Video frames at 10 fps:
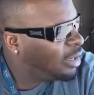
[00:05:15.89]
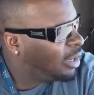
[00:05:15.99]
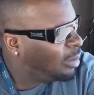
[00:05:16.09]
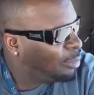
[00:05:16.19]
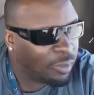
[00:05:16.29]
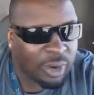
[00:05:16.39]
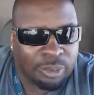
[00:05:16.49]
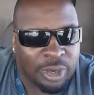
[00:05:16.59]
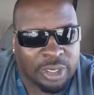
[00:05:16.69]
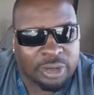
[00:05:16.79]
I'm over here
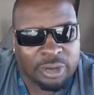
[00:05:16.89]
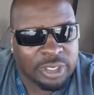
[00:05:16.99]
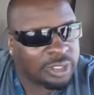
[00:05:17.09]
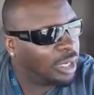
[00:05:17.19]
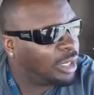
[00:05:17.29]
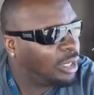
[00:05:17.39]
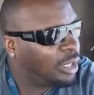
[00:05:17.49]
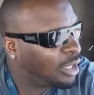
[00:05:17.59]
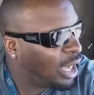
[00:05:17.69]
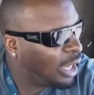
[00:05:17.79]
in Buckner, Kentucky,
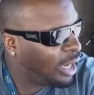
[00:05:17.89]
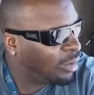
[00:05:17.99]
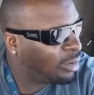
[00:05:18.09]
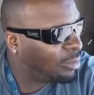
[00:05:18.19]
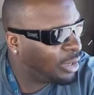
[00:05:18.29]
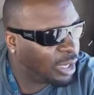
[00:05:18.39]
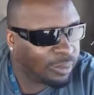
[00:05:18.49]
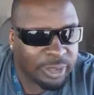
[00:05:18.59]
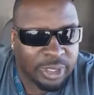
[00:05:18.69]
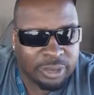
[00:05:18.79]
kind of we're picking
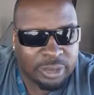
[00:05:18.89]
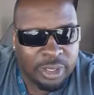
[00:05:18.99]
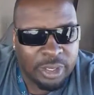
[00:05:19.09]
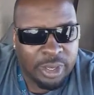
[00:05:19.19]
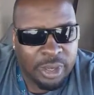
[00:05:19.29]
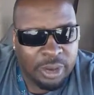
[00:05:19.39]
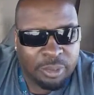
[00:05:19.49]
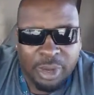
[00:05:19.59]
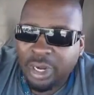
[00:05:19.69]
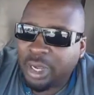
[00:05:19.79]
up below.
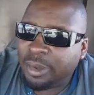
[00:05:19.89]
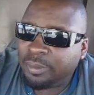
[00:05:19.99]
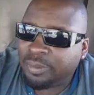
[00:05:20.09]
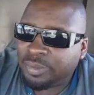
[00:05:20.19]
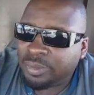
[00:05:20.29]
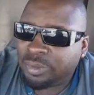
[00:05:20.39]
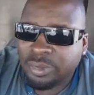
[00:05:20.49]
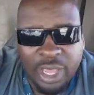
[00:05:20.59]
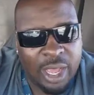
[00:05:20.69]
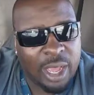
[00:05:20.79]
But
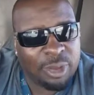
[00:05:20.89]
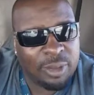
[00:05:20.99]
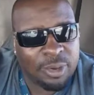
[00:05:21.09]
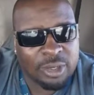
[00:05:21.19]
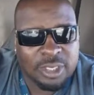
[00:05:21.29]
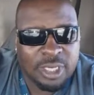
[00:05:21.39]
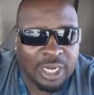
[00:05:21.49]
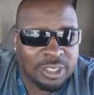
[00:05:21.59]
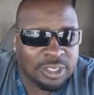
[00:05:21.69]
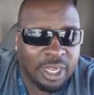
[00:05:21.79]
yeah, I mean personally,
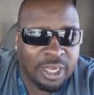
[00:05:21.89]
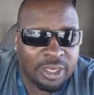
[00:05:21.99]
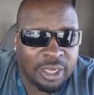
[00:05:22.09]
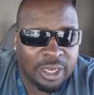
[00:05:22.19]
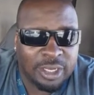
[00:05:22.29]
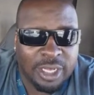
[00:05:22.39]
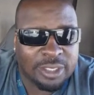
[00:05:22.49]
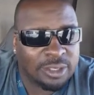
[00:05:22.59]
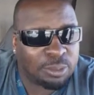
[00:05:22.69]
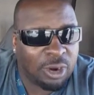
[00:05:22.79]
I just think
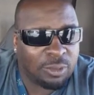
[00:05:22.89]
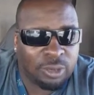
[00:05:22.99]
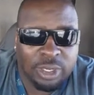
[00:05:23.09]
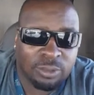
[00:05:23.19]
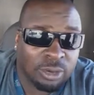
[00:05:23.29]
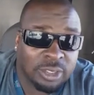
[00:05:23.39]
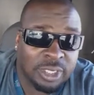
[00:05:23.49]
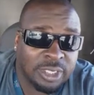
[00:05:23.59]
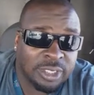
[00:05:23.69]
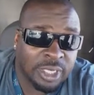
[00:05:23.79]
that's probably one of the worst
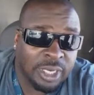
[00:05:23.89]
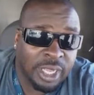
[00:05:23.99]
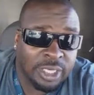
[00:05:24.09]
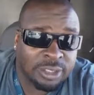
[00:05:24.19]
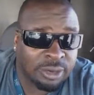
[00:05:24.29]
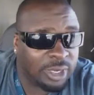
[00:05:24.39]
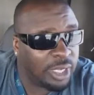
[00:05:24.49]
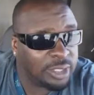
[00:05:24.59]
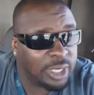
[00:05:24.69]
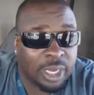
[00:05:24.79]
leases in the industry
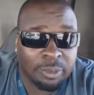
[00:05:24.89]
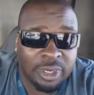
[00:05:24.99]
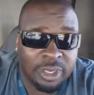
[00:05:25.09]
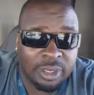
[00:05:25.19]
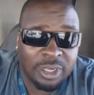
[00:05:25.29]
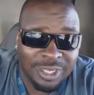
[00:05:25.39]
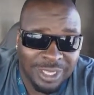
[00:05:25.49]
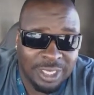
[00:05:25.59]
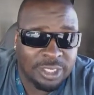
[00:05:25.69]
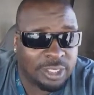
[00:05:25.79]
is a company
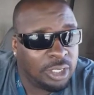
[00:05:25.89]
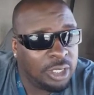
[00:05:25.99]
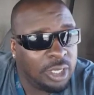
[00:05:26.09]
lease.